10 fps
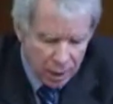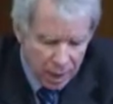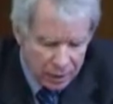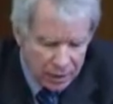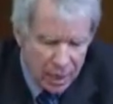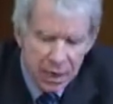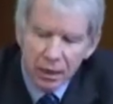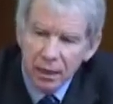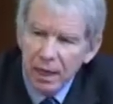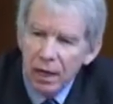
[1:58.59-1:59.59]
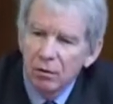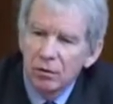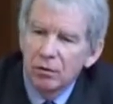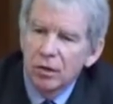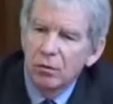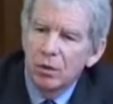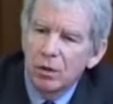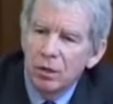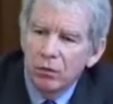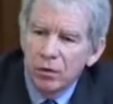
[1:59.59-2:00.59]
and taken account of the
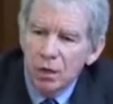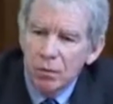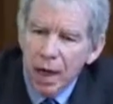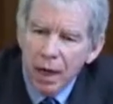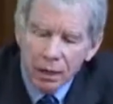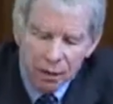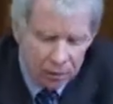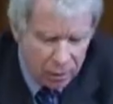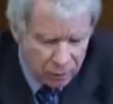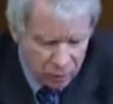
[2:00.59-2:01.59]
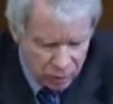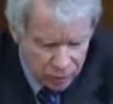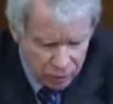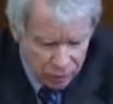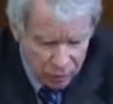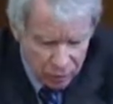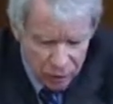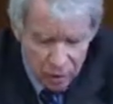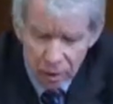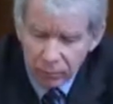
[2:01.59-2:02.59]
community feedback that I've just described
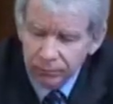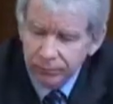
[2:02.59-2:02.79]
to you.